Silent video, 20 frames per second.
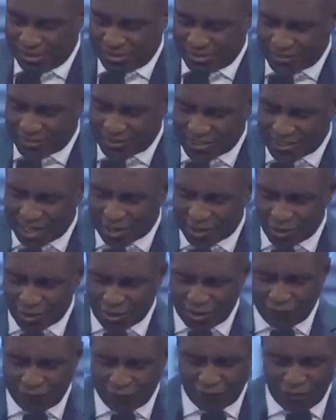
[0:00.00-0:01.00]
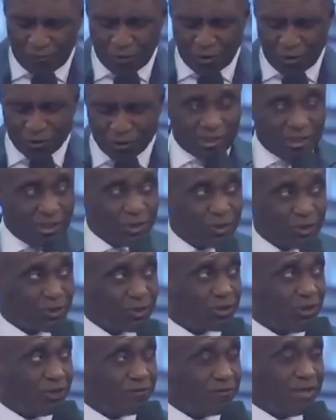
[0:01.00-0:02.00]
Start looking for opportunities to
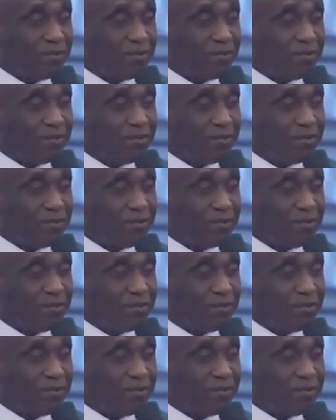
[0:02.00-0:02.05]
solve